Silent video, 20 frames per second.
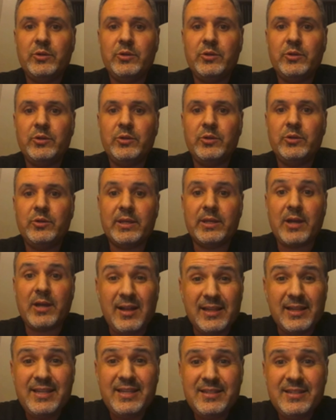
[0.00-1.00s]
You could do it
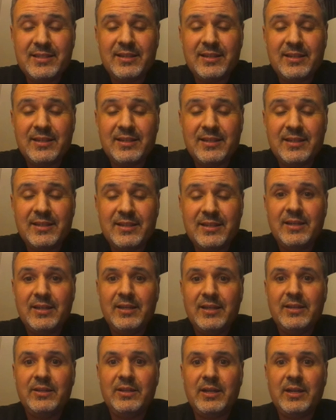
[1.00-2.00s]
with colleagues.
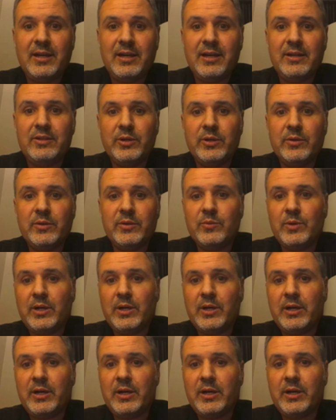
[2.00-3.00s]
Uh, you could
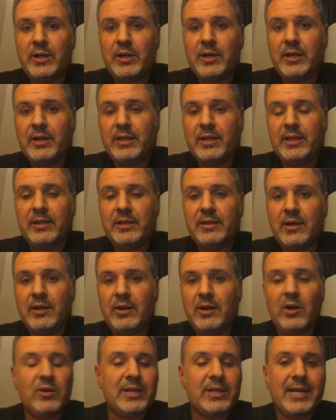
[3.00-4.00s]
do it uh, in
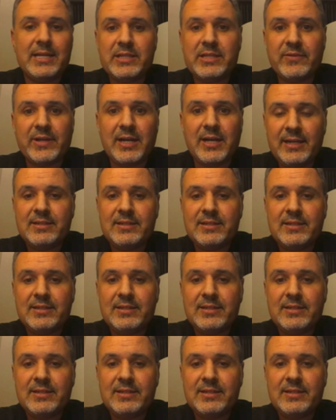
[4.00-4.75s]
all kinds of content,